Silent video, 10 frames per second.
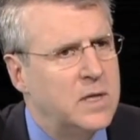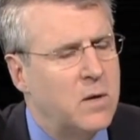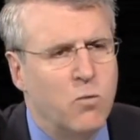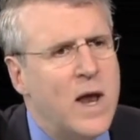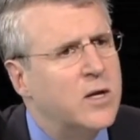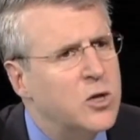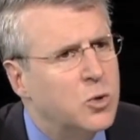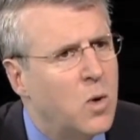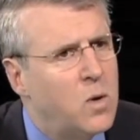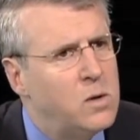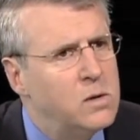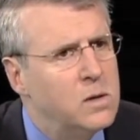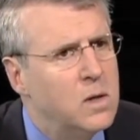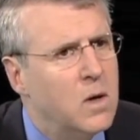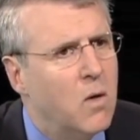rent control
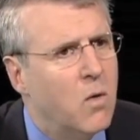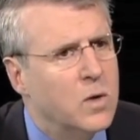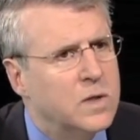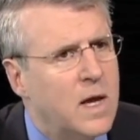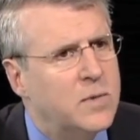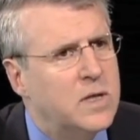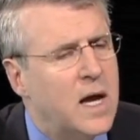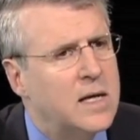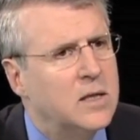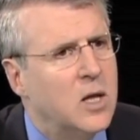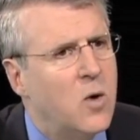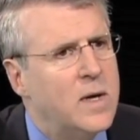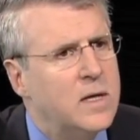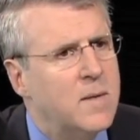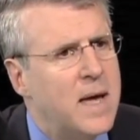or subsidized
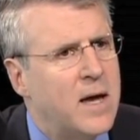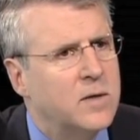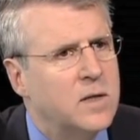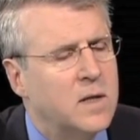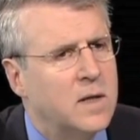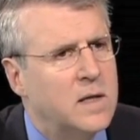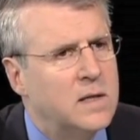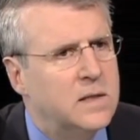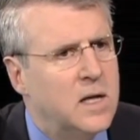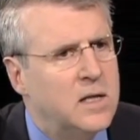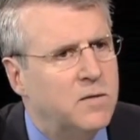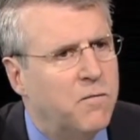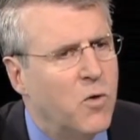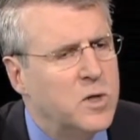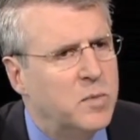low-income housing that these cities
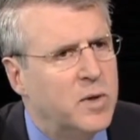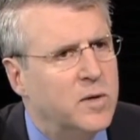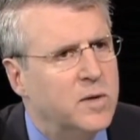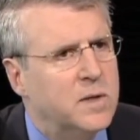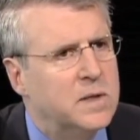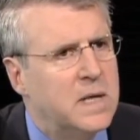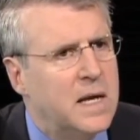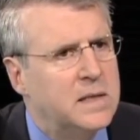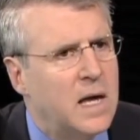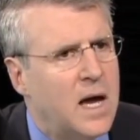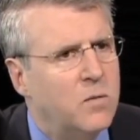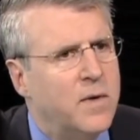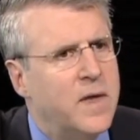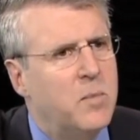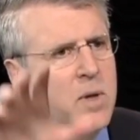forced builders to set aside
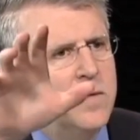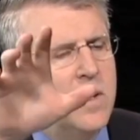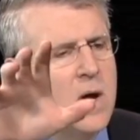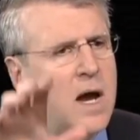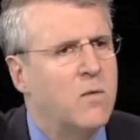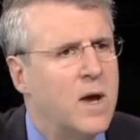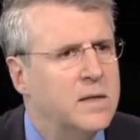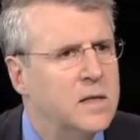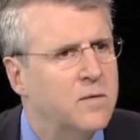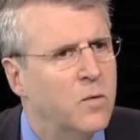when they built their high-rises for